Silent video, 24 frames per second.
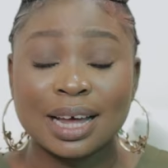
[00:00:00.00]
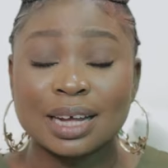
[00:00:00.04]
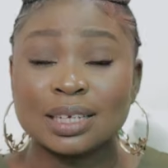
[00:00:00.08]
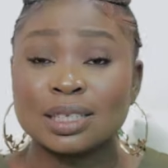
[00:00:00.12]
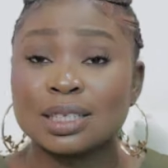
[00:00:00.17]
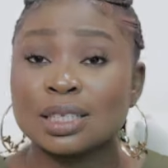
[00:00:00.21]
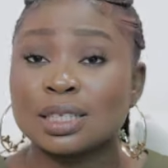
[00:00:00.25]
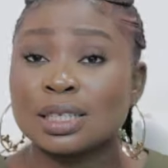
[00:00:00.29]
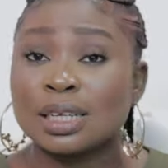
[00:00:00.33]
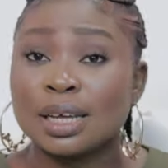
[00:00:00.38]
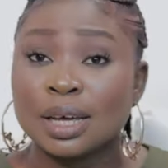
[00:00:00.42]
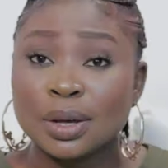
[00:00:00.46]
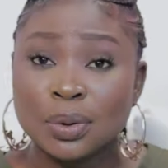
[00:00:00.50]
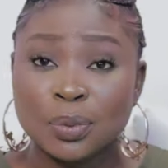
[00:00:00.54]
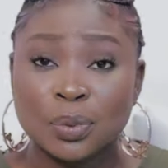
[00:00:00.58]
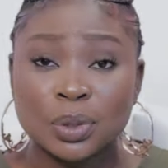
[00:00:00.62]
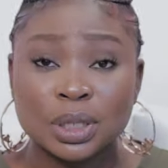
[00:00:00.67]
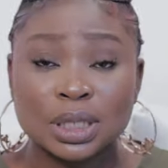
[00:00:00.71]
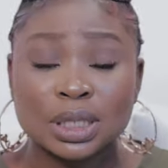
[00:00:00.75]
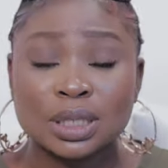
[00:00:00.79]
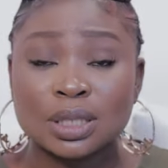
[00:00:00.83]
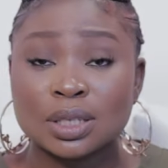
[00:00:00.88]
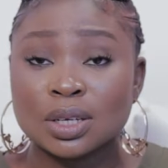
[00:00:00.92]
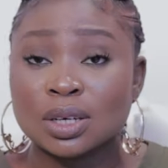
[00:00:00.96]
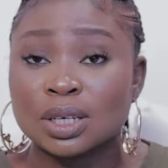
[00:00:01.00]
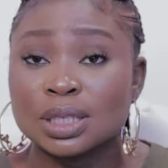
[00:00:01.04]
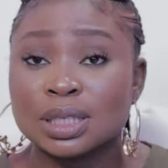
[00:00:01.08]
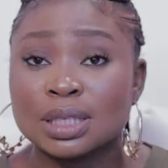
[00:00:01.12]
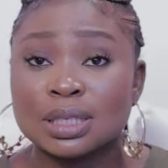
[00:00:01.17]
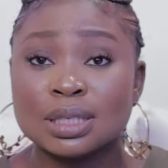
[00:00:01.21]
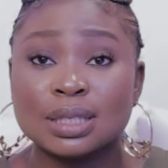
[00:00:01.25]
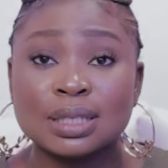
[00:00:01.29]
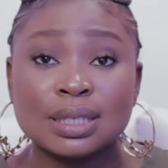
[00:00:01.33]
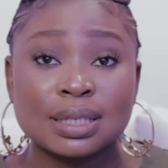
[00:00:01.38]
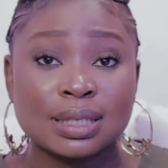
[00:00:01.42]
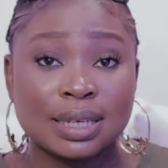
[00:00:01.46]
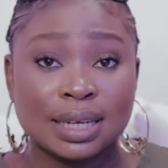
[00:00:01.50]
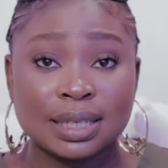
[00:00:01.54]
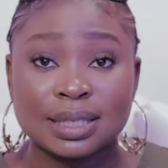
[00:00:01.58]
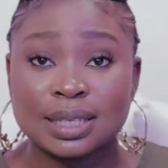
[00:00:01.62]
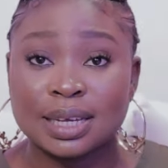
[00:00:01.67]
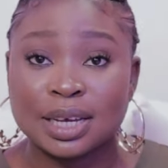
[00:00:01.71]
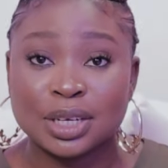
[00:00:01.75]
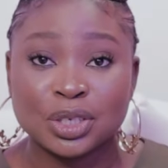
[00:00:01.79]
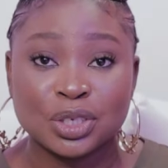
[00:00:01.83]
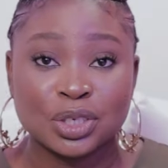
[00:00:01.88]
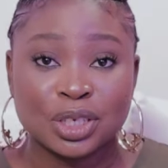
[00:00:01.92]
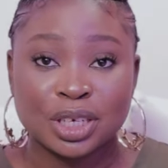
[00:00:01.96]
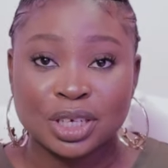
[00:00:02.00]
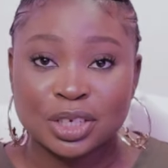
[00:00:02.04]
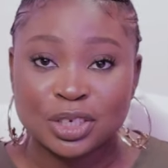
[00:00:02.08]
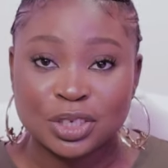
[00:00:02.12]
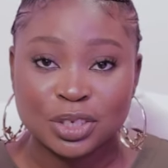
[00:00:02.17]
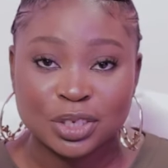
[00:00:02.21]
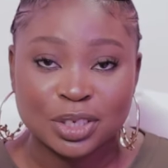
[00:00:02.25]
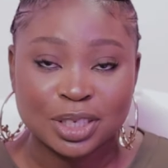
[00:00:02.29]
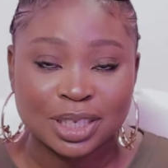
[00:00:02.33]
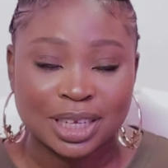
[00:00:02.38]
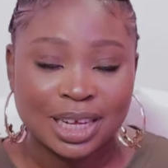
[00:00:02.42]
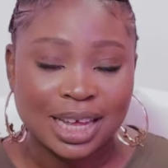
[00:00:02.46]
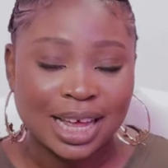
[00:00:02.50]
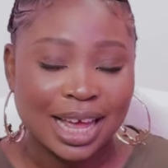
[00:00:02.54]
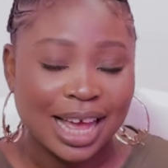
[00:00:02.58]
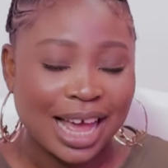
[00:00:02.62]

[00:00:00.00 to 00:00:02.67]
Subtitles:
and today we're discussing sex education.